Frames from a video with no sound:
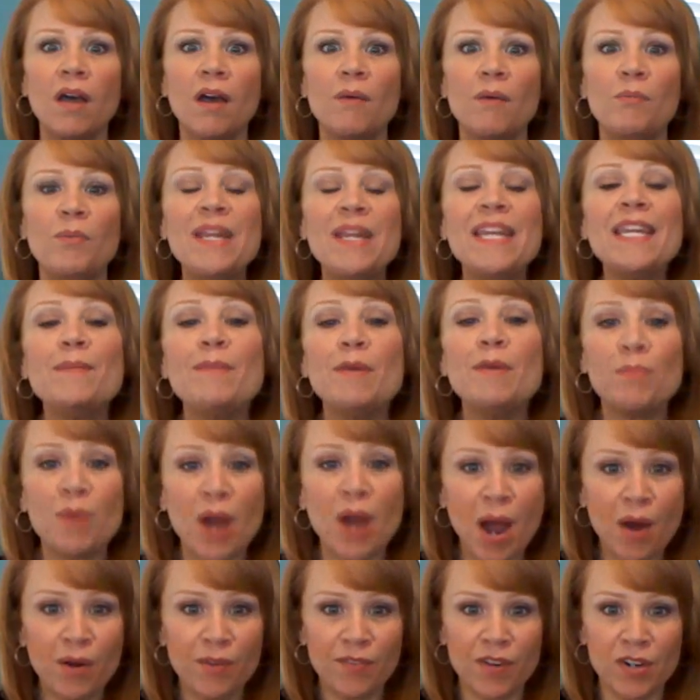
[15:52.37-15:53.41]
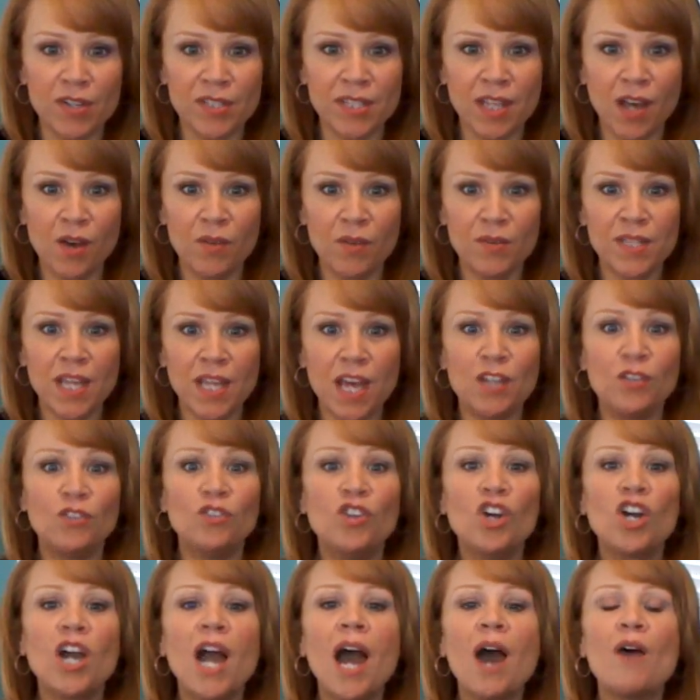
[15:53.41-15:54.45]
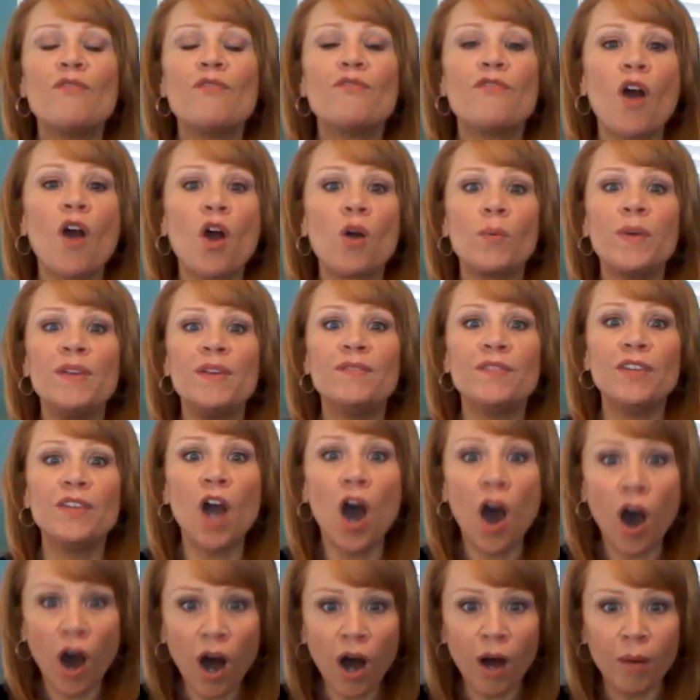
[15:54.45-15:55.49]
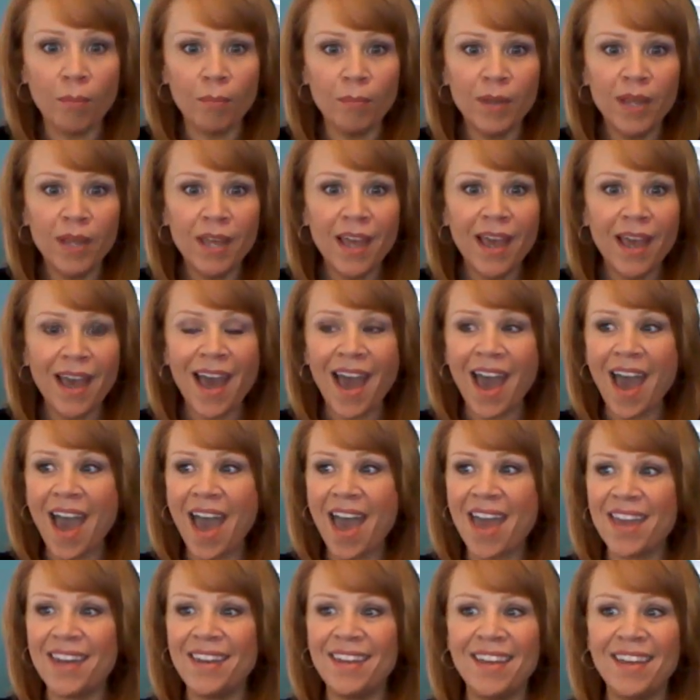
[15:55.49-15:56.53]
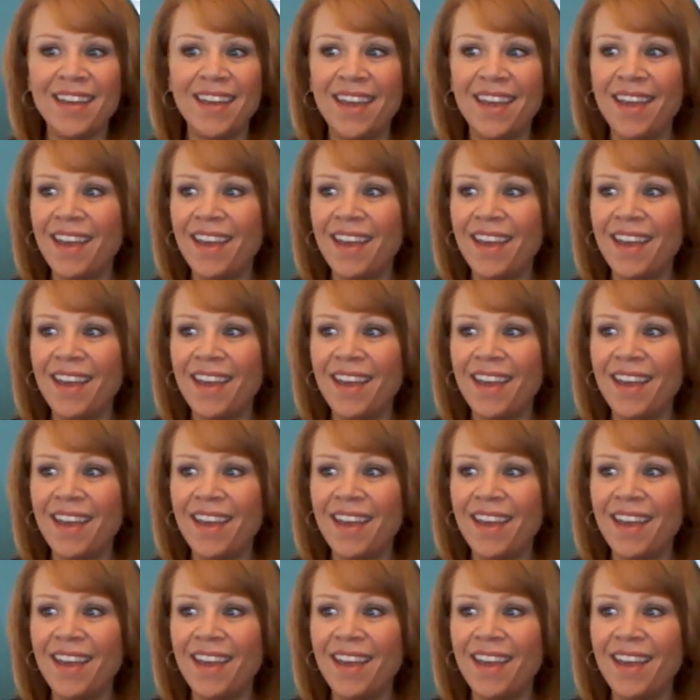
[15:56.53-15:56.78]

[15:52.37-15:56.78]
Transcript: we need to be proud of ourselves and look how far we've come. And